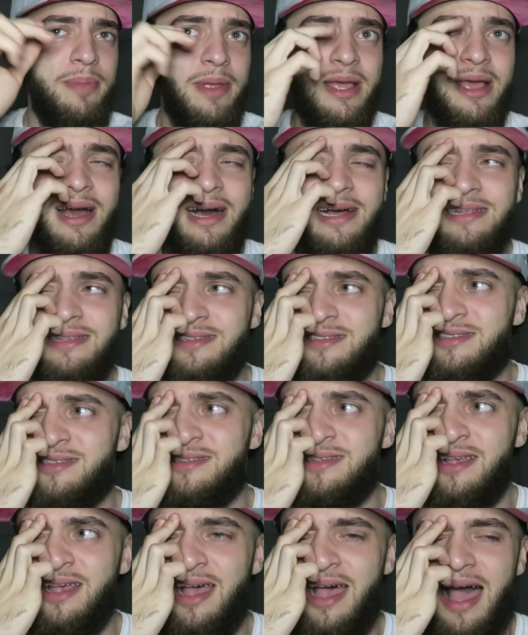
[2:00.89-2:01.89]

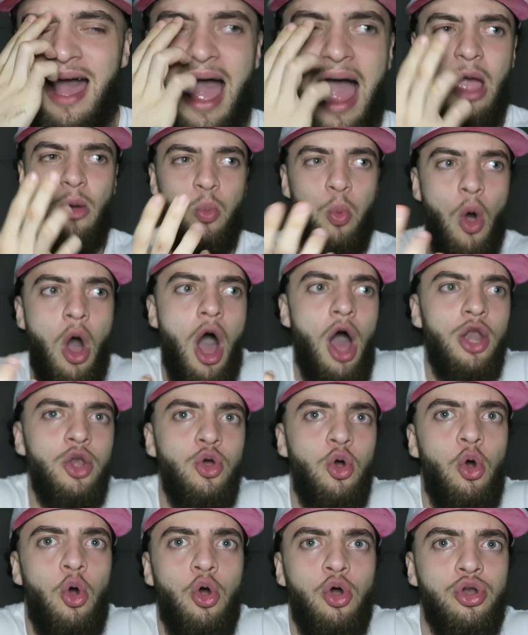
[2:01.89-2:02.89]
because I want to
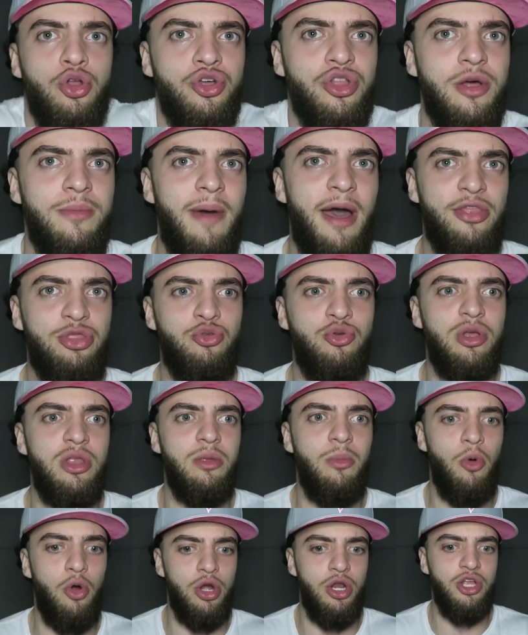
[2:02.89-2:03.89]
order them at 3 in the
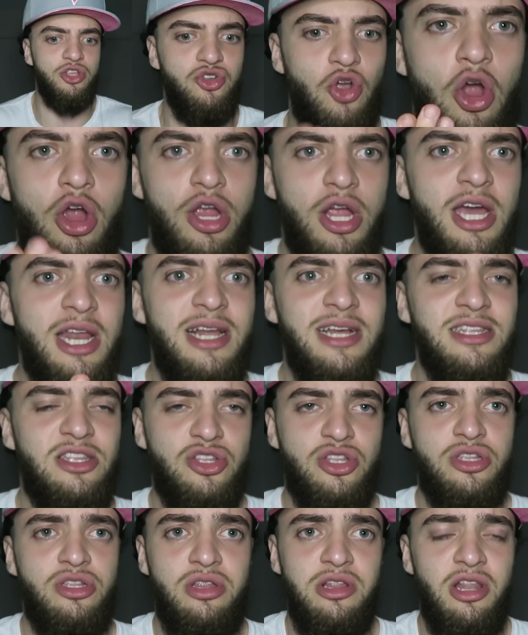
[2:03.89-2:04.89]
morning. So are you going
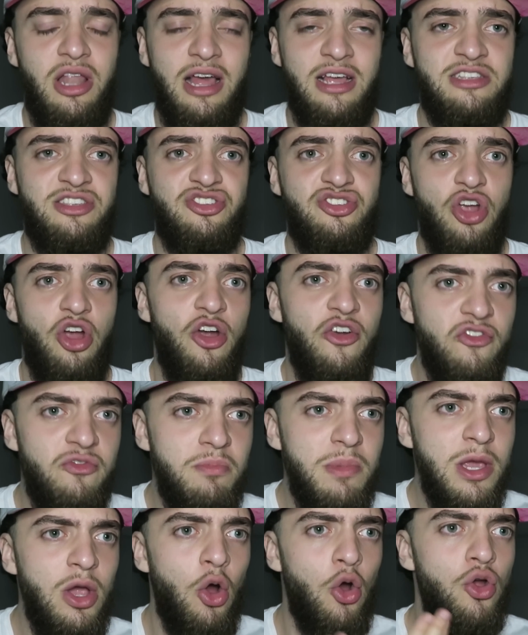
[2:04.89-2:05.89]
to, like, serve
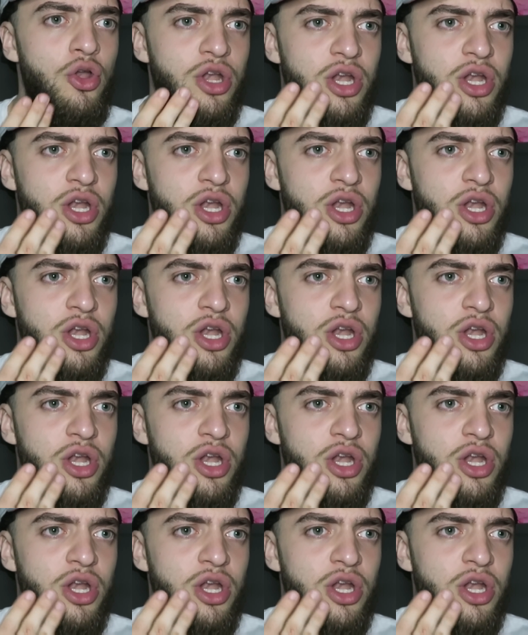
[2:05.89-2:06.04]
me or